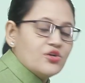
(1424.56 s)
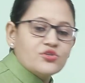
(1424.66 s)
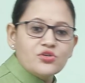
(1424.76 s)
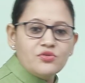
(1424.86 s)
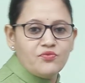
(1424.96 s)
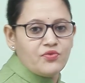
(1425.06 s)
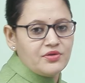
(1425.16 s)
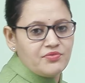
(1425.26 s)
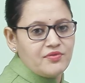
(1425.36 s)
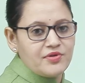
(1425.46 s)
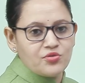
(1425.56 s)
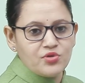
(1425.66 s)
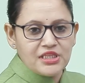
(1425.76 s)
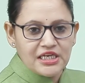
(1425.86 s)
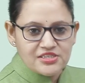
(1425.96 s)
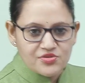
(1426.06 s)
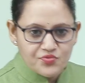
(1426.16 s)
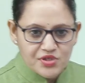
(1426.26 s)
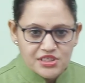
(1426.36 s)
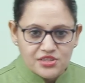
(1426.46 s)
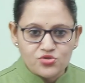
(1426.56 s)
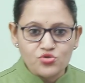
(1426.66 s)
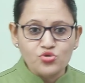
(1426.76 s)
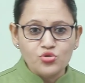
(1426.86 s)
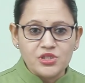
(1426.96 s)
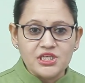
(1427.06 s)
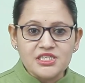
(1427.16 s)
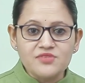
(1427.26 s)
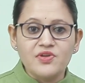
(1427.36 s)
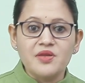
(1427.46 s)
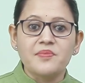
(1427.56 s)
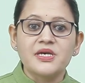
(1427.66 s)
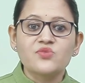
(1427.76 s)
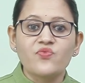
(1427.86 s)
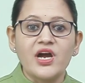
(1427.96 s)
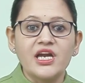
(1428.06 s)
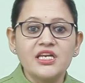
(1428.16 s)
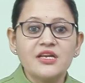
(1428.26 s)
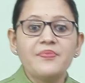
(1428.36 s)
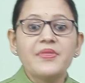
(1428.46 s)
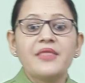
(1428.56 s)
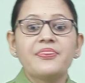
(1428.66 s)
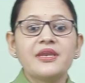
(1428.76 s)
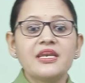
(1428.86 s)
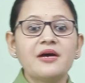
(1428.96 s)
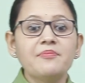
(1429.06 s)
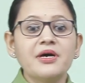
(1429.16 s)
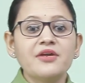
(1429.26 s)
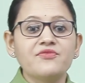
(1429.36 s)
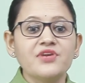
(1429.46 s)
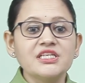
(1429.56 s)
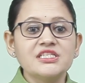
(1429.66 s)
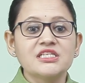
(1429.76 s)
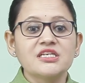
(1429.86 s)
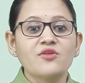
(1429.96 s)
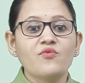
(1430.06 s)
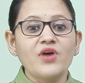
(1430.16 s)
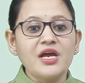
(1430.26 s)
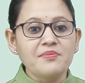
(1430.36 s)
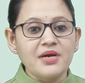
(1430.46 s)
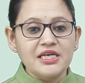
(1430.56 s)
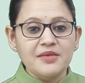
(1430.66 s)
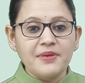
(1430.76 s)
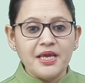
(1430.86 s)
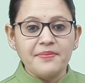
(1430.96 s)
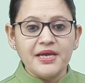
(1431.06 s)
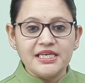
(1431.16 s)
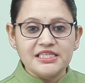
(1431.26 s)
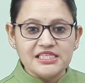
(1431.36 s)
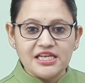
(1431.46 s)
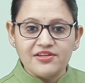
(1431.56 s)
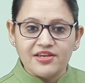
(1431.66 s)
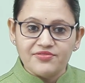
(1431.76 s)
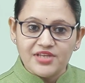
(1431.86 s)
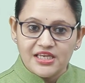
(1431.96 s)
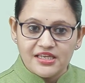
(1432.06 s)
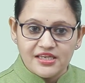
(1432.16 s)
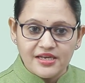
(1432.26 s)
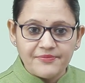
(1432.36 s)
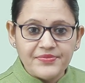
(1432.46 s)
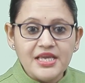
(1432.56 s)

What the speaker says: So, what will we do in that situation? To do this, we must find the number which when multiplied by itself give the area.